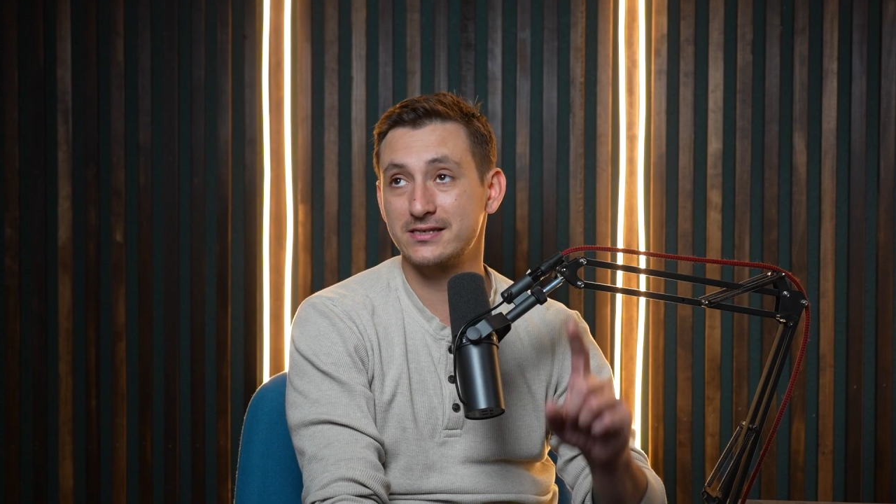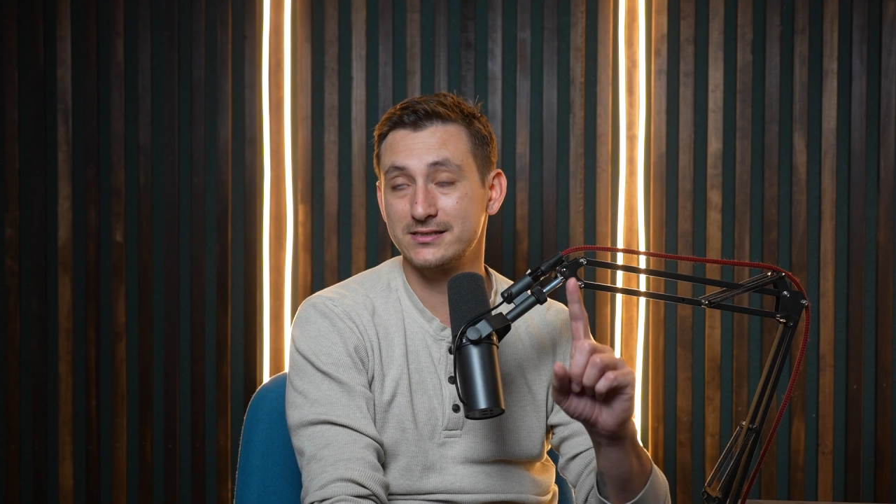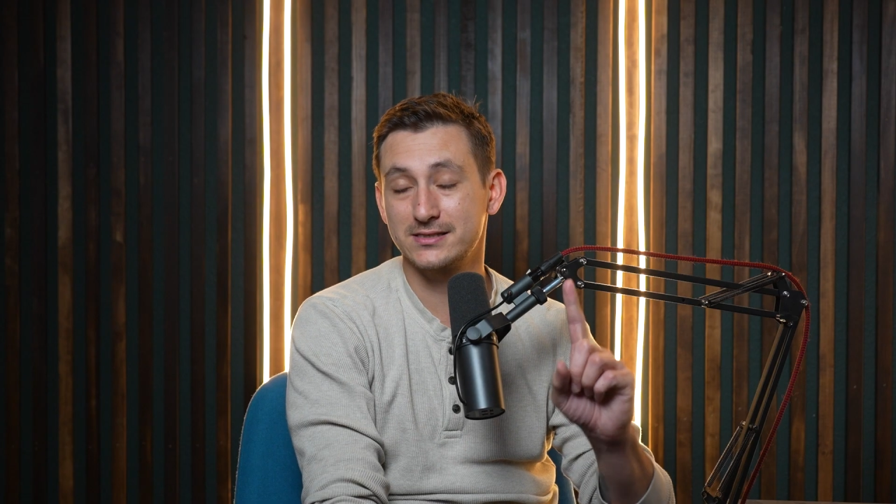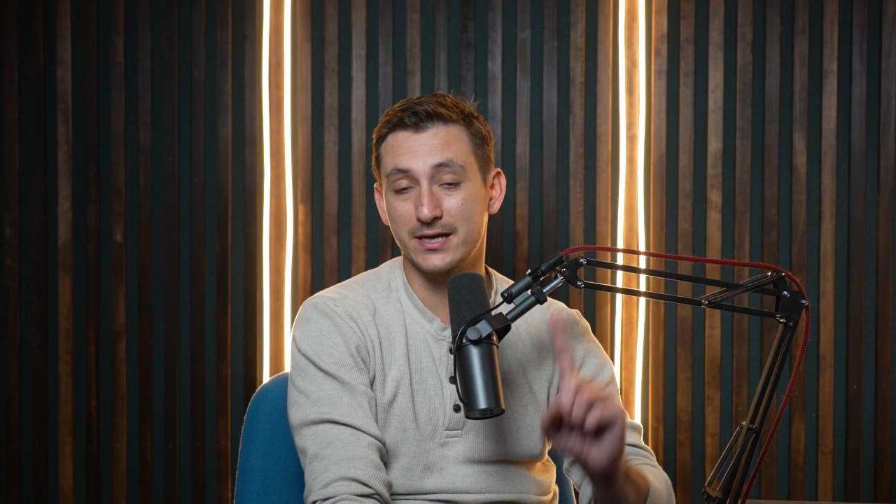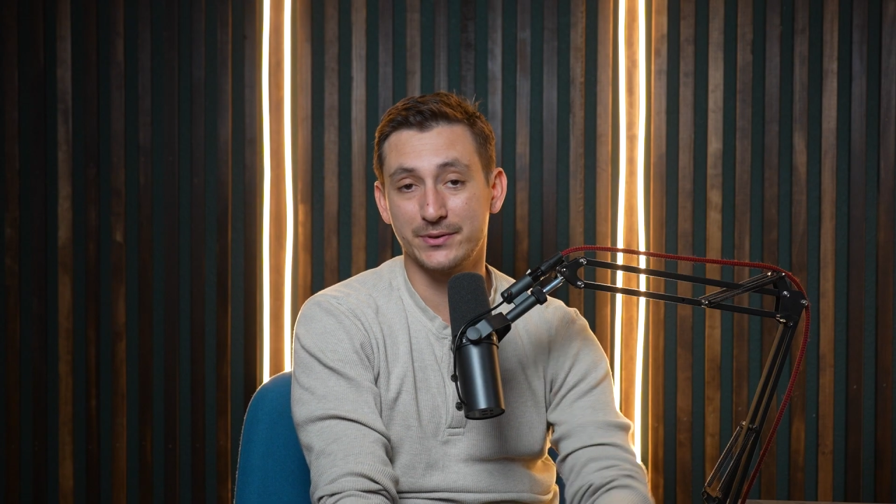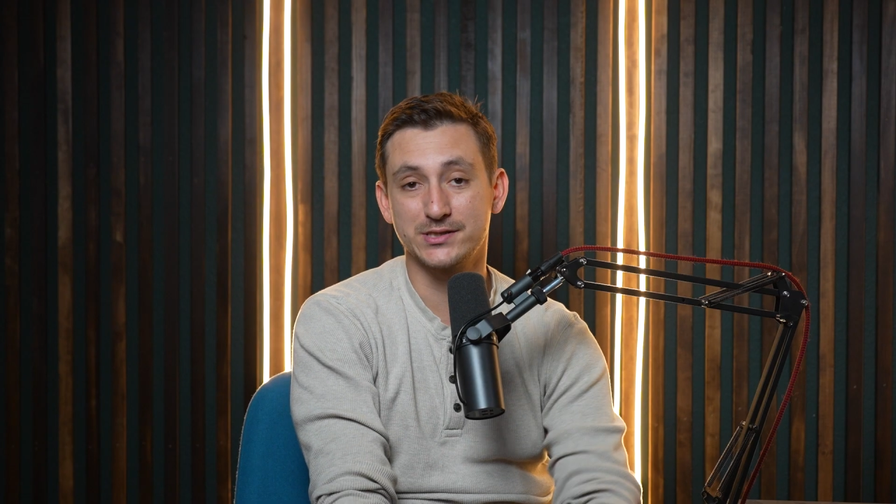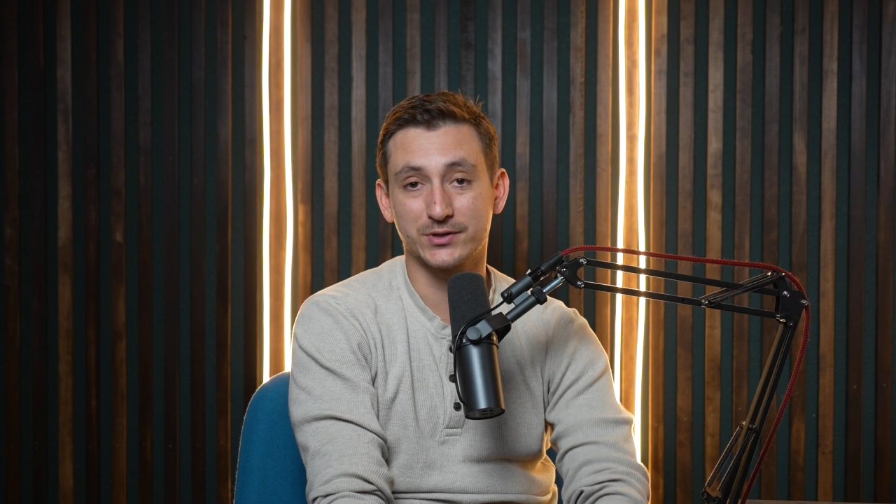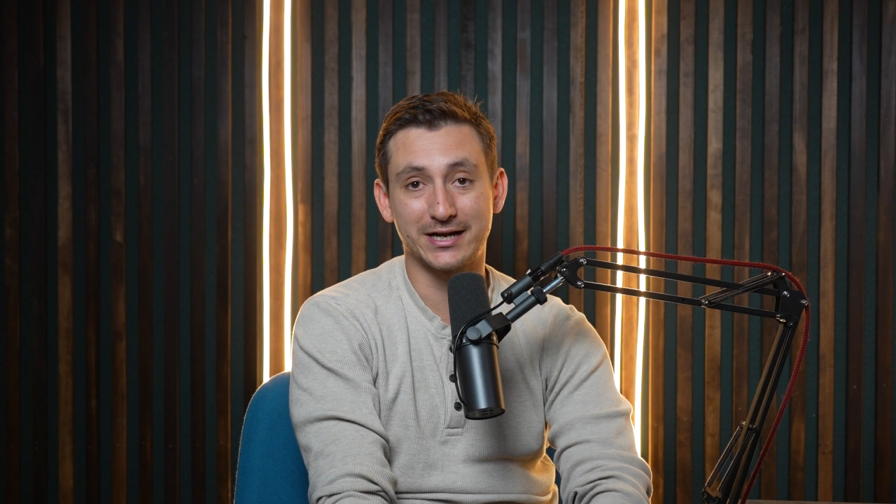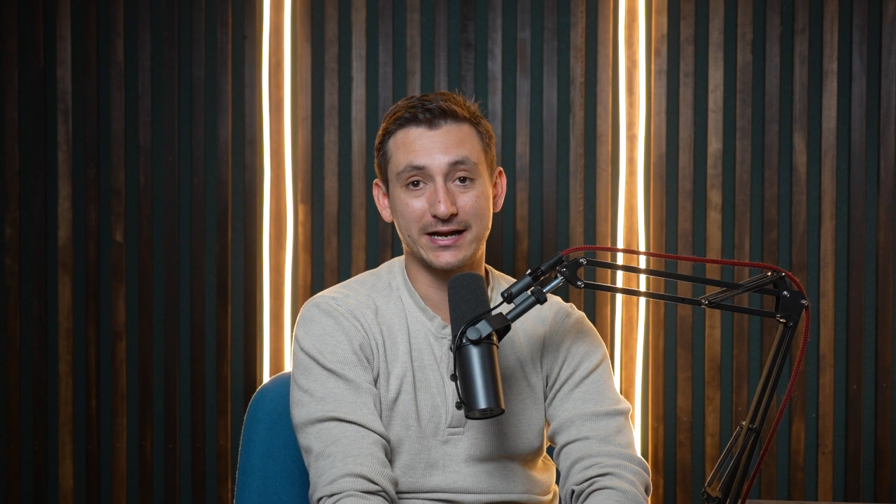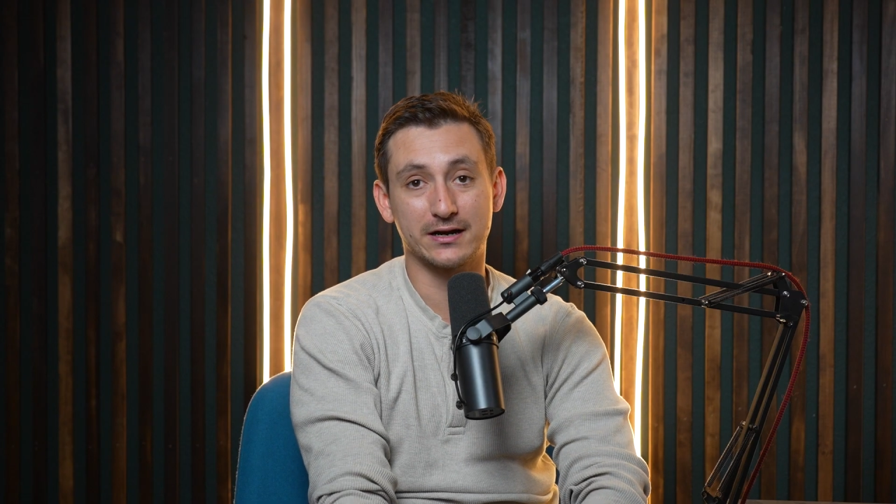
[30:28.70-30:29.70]
says that
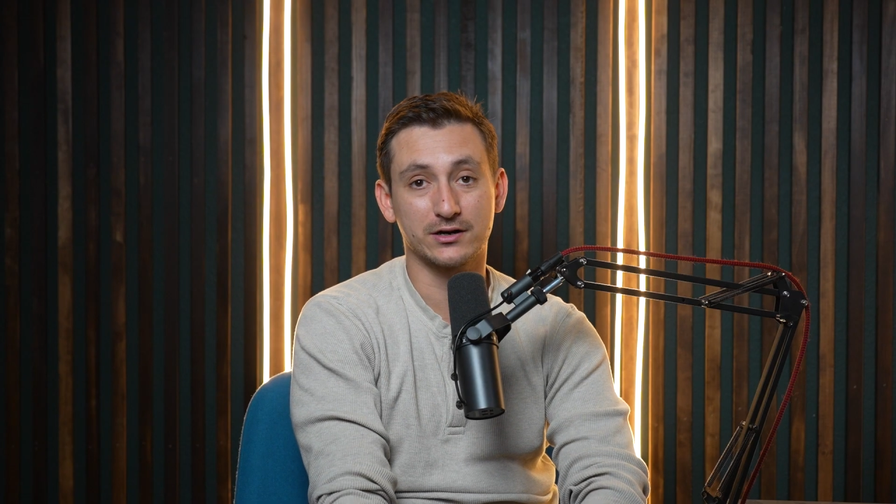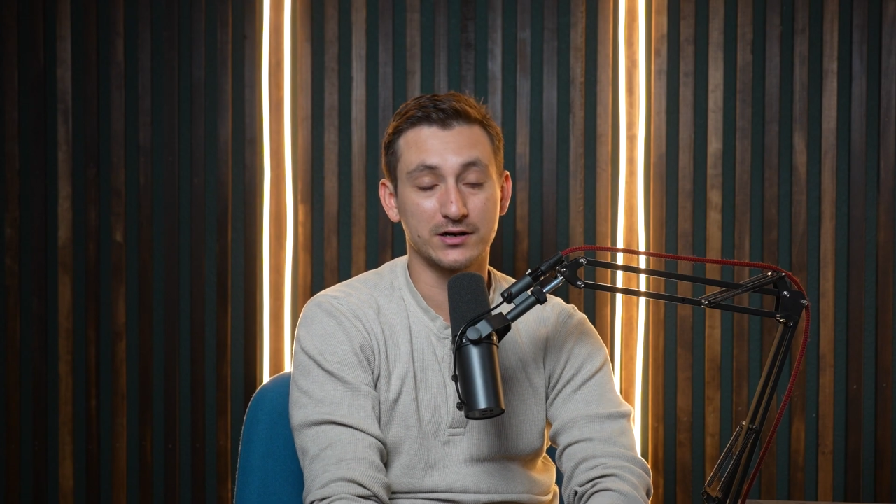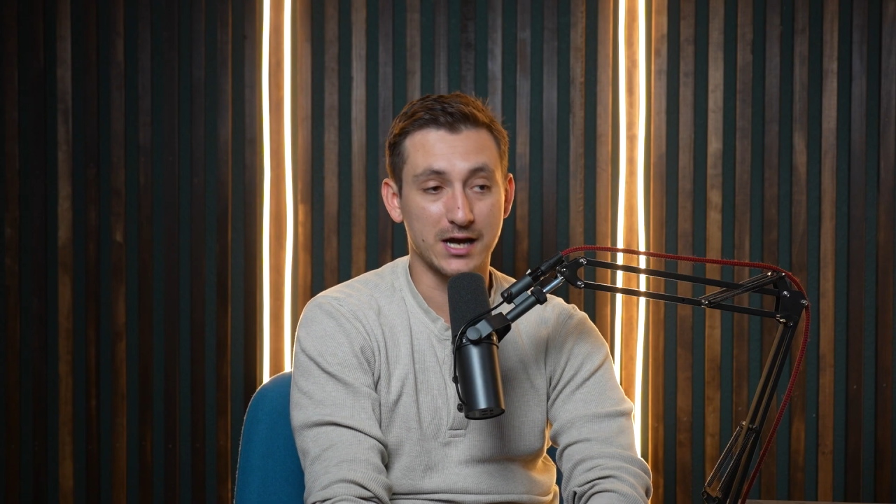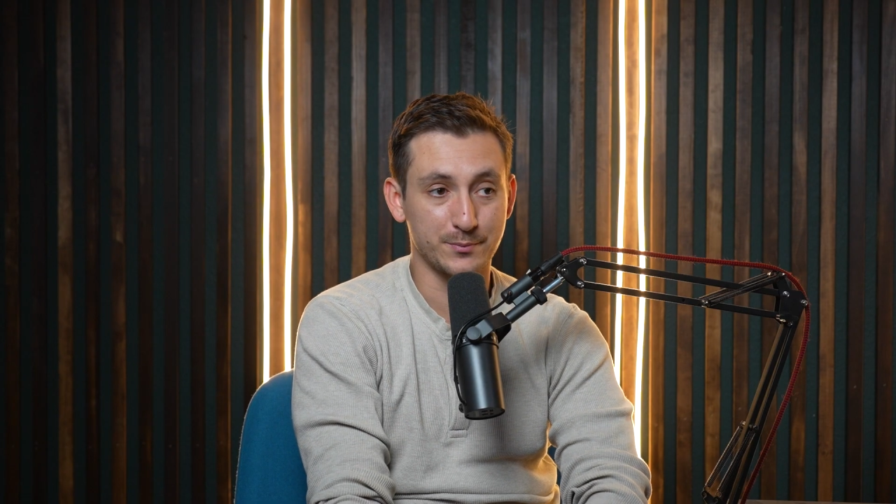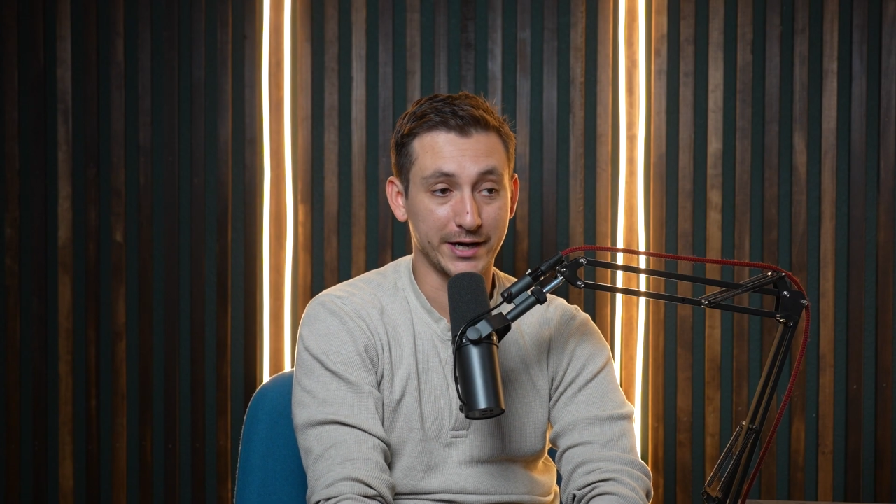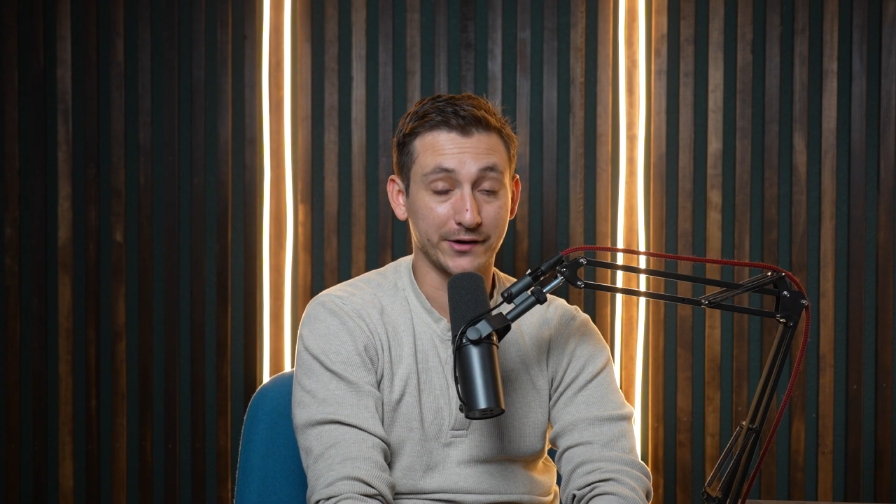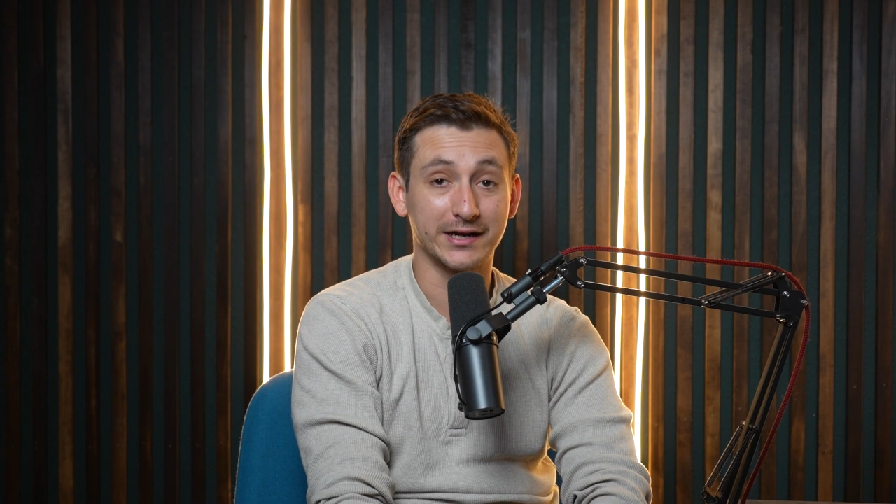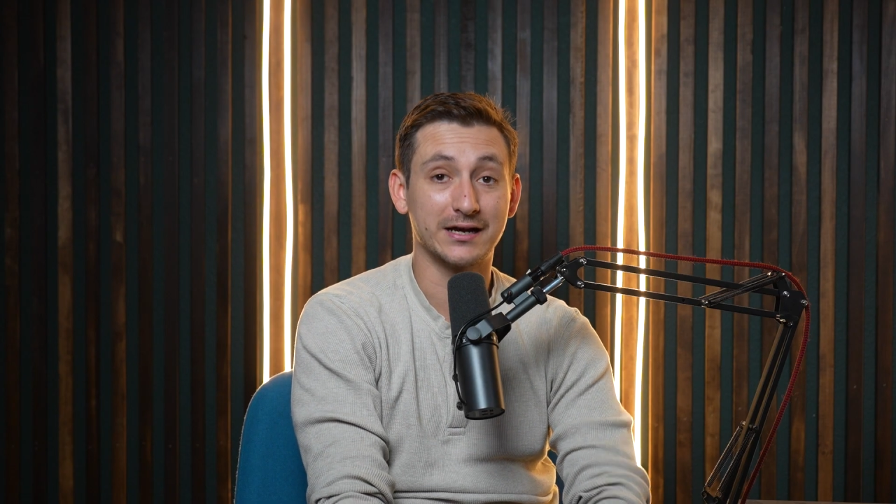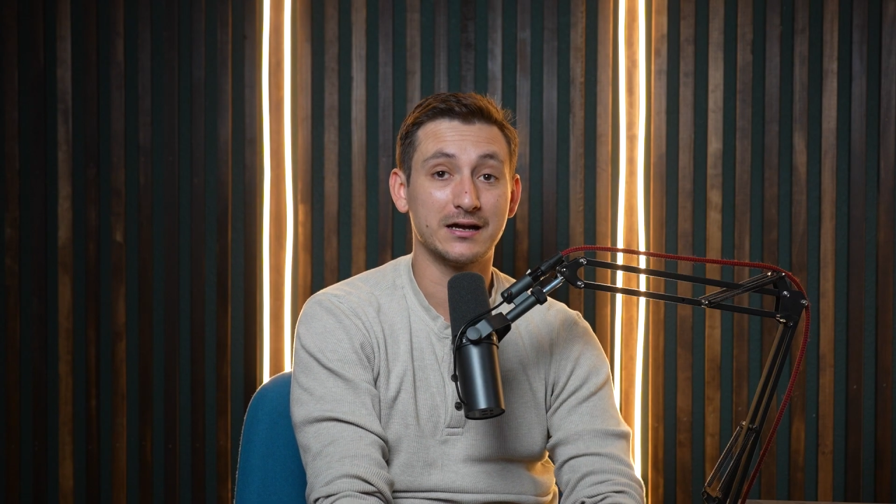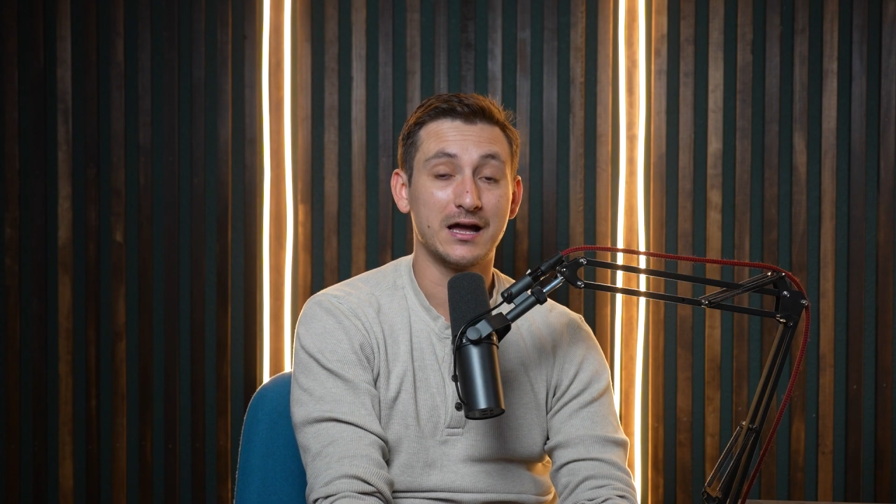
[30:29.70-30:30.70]
Pittsburgh and Antioch are not Bay
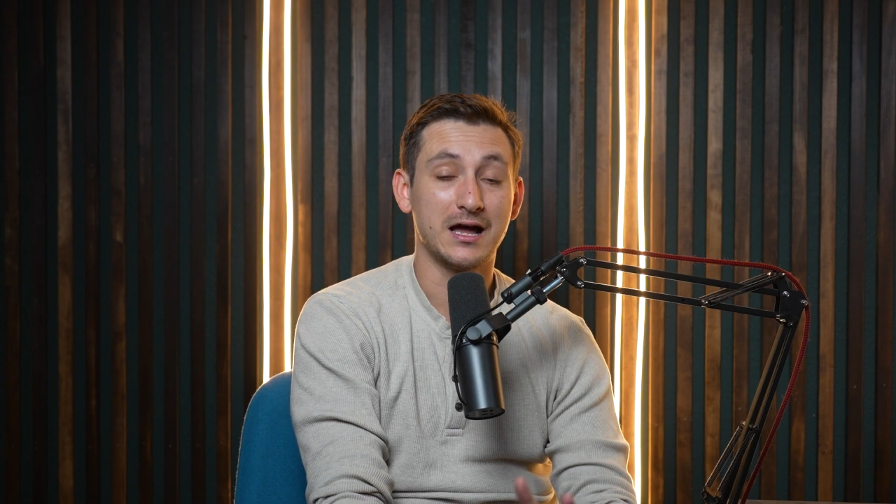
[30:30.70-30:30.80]
Area.